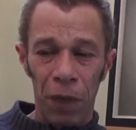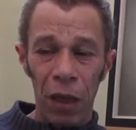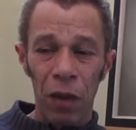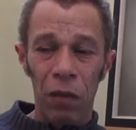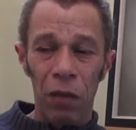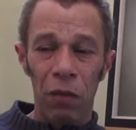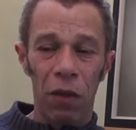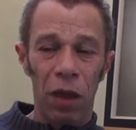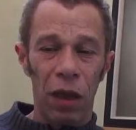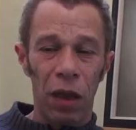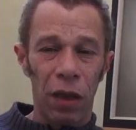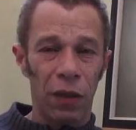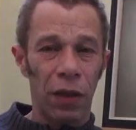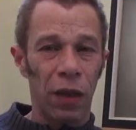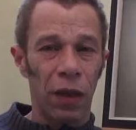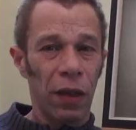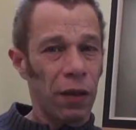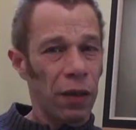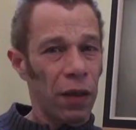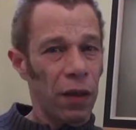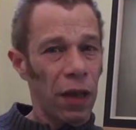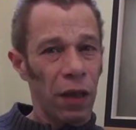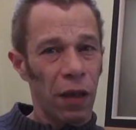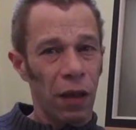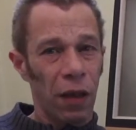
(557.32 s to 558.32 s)
Really, since
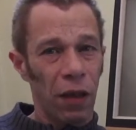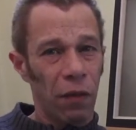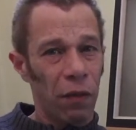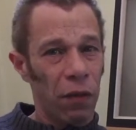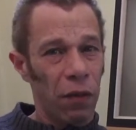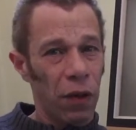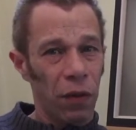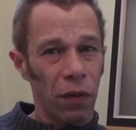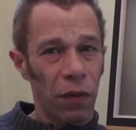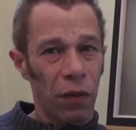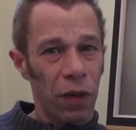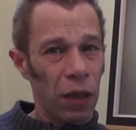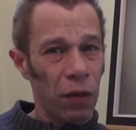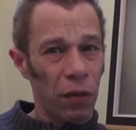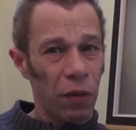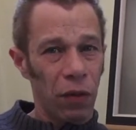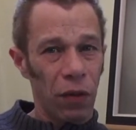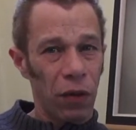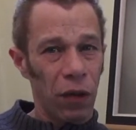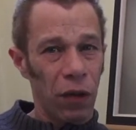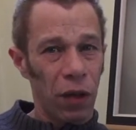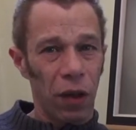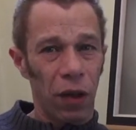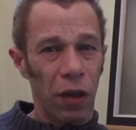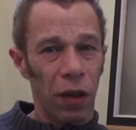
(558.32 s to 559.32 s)
then, I've lived
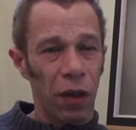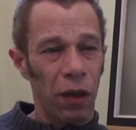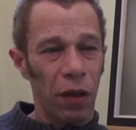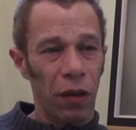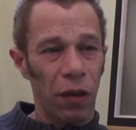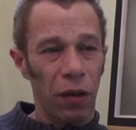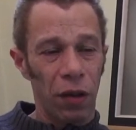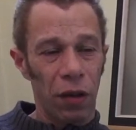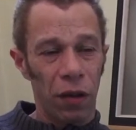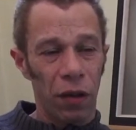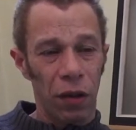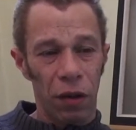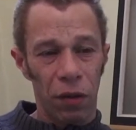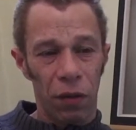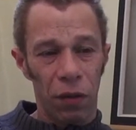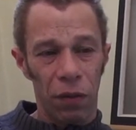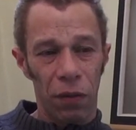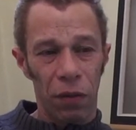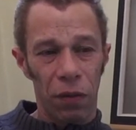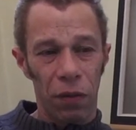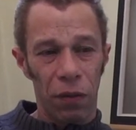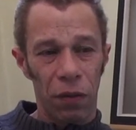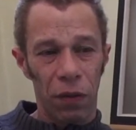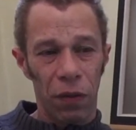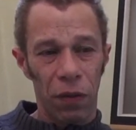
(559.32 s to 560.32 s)
outside
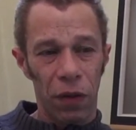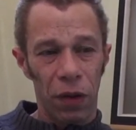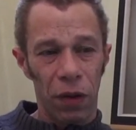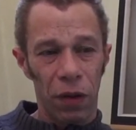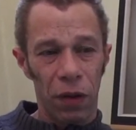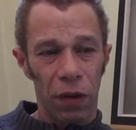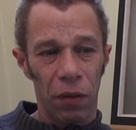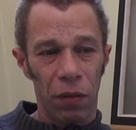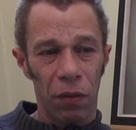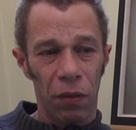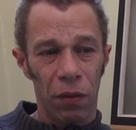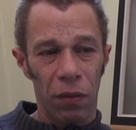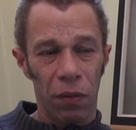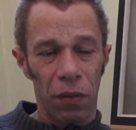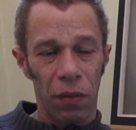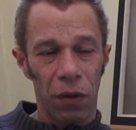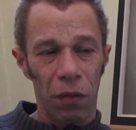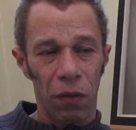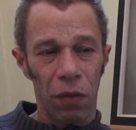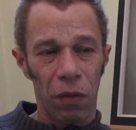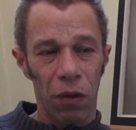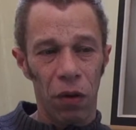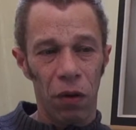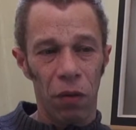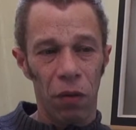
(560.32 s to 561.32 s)
of
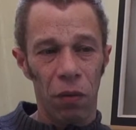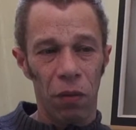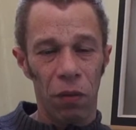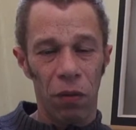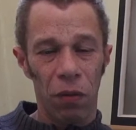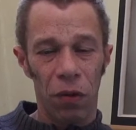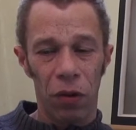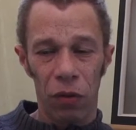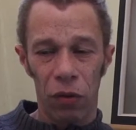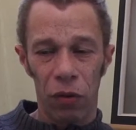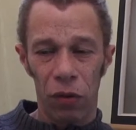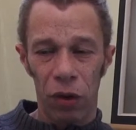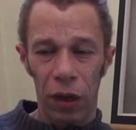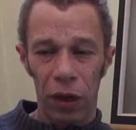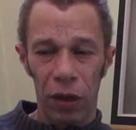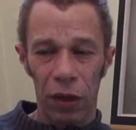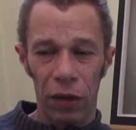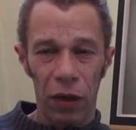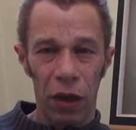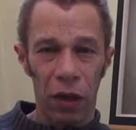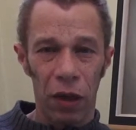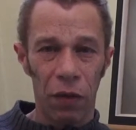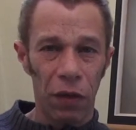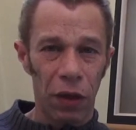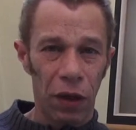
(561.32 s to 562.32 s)
Rome. 2 years
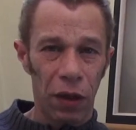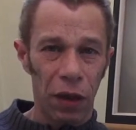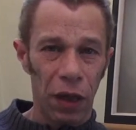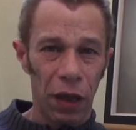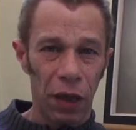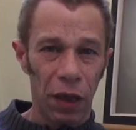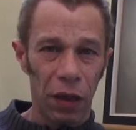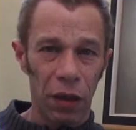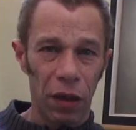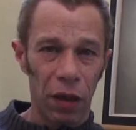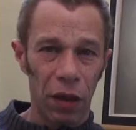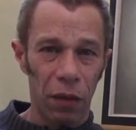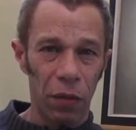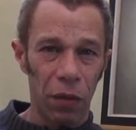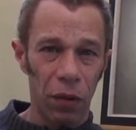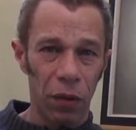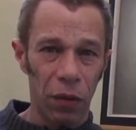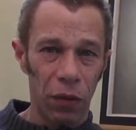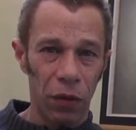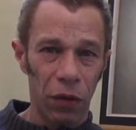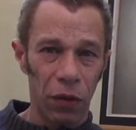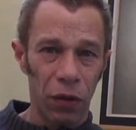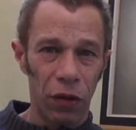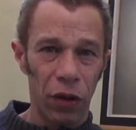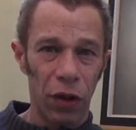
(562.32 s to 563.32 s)
after that, I
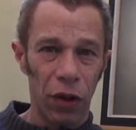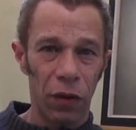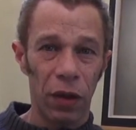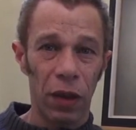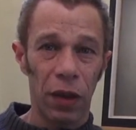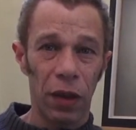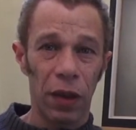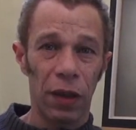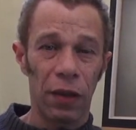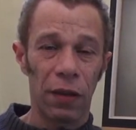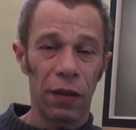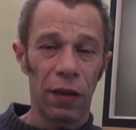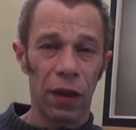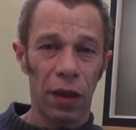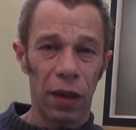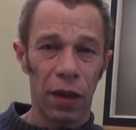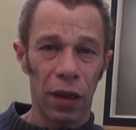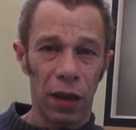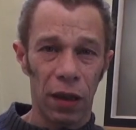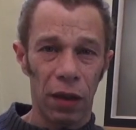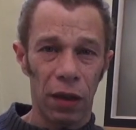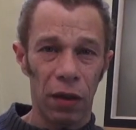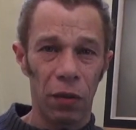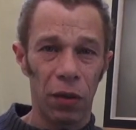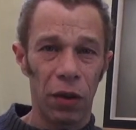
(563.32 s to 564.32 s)
moved to Civita
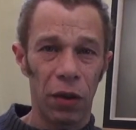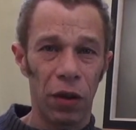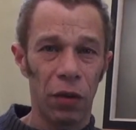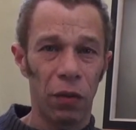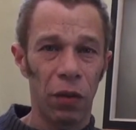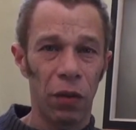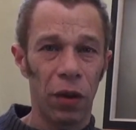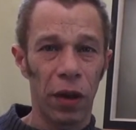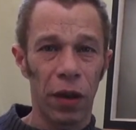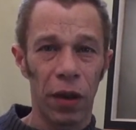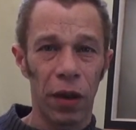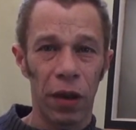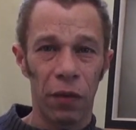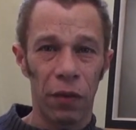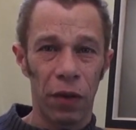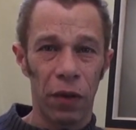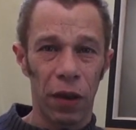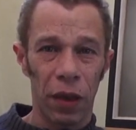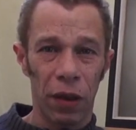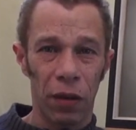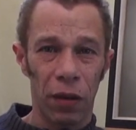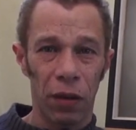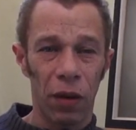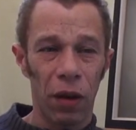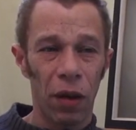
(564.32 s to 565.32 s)
Castellana, which is where I live
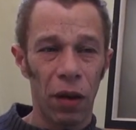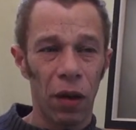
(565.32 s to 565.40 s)
now,